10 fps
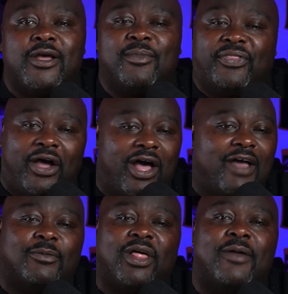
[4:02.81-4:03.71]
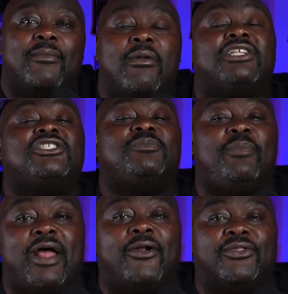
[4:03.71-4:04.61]
but they'll have to play much
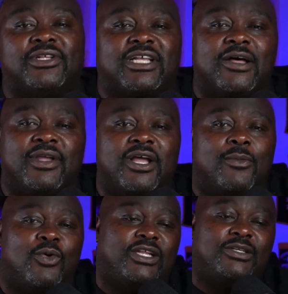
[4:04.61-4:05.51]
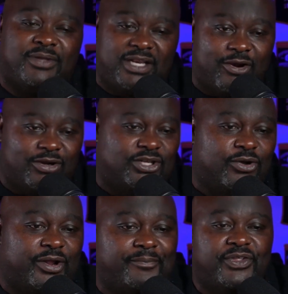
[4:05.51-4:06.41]
better this coming up week to beat Arizona.